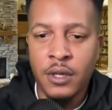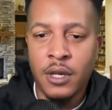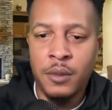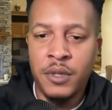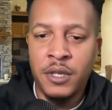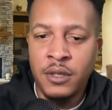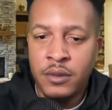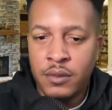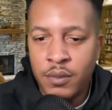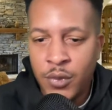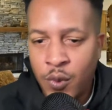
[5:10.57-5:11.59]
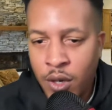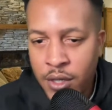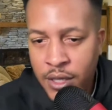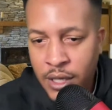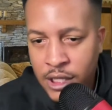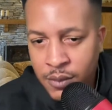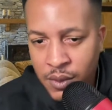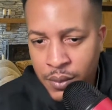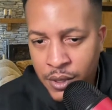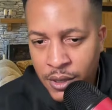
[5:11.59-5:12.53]
I mean, Milwaukee hasn't been
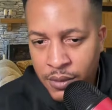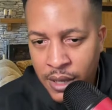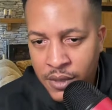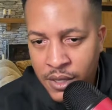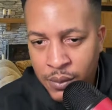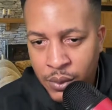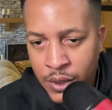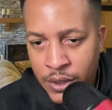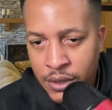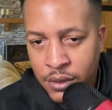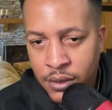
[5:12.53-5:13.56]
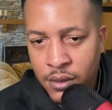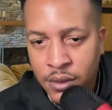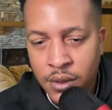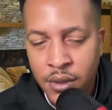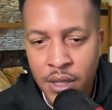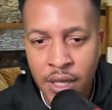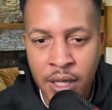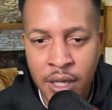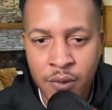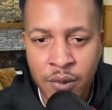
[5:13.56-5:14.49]
putting up that many points,
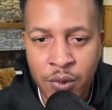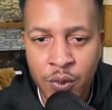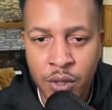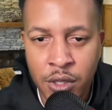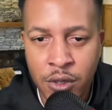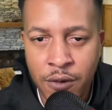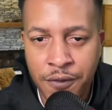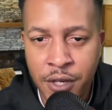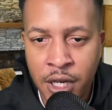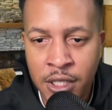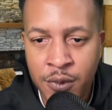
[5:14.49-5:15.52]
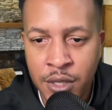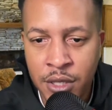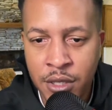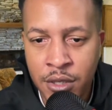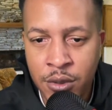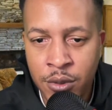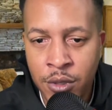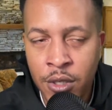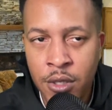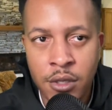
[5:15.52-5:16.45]
and we'd want to know if Giannis was in too.
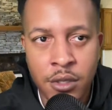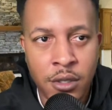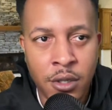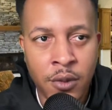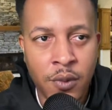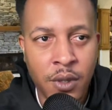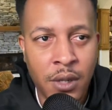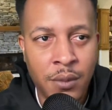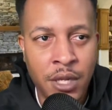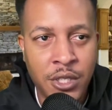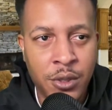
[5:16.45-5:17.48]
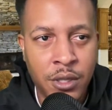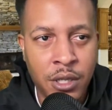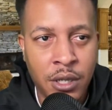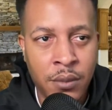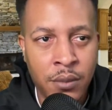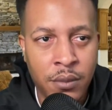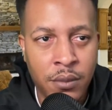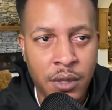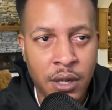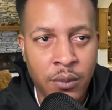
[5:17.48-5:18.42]
So I'm not sure that I'm
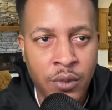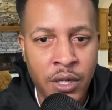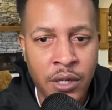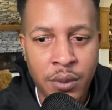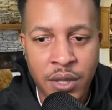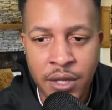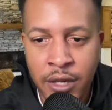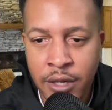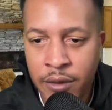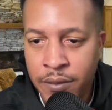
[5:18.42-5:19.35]
ready to play that.